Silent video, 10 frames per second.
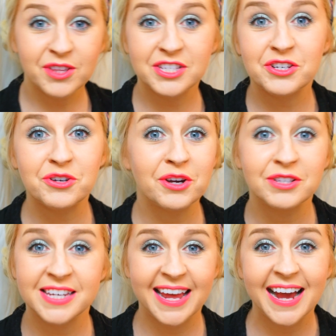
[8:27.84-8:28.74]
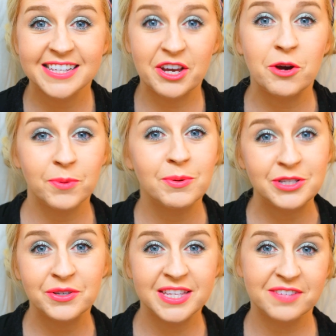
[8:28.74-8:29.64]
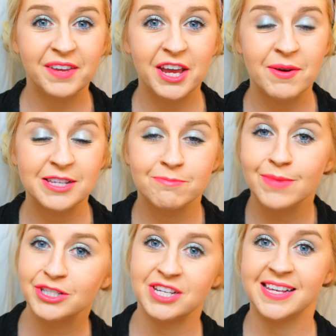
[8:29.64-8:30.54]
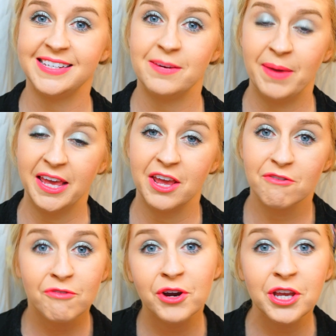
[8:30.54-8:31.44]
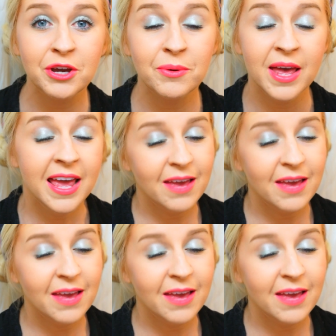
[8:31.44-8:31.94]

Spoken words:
for this tutorial today, guys. I hope you enjoyed this video as much as I did making it for you.